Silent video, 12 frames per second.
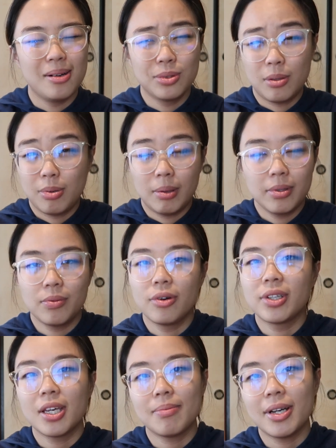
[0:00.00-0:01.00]
So I probably
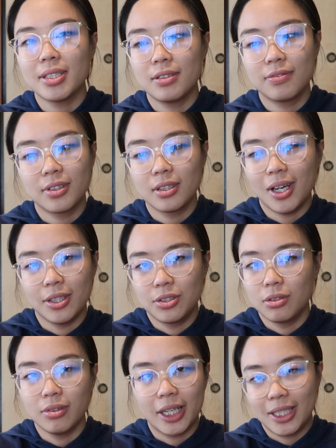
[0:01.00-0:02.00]
won't get my certificate
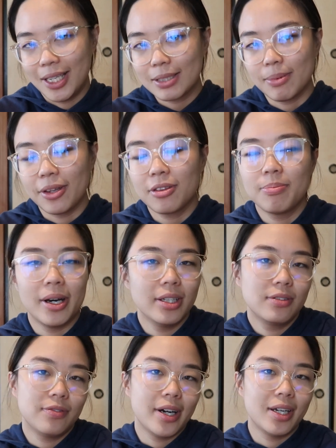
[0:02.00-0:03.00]
until next month, but
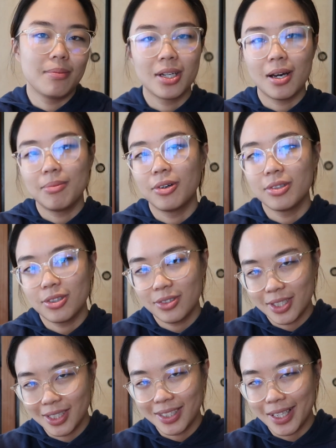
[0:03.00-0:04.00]
it's fine. I mean, I'm not in New
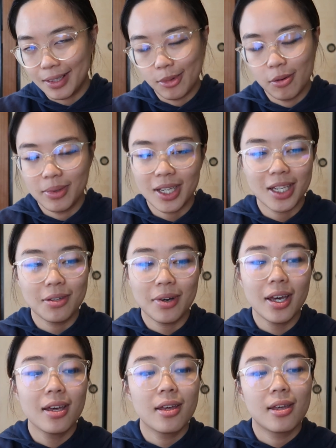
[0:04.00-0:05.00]
Zealand at the moment
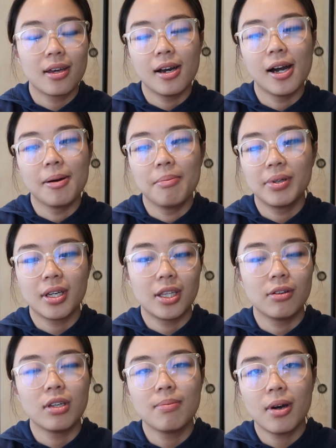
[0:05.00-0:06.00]
anyway. But yeah,
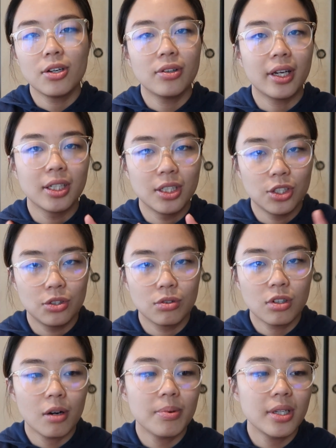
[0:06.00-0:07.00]
they'll email you like a digital
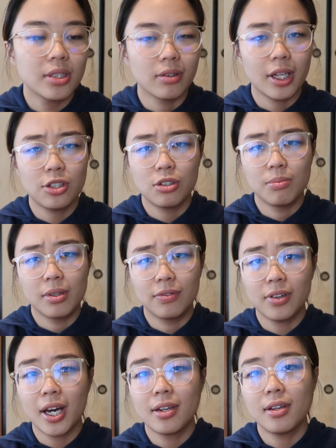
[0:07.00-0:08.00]
copy, so that should be
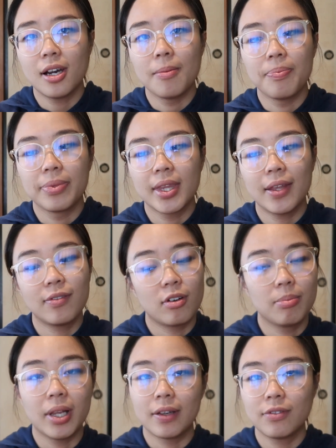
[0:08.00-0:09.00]
fine. If you're
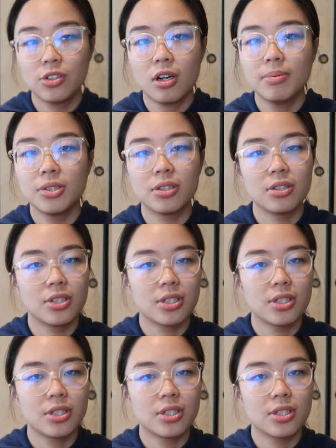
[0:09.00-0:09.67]
applying for jobs, you can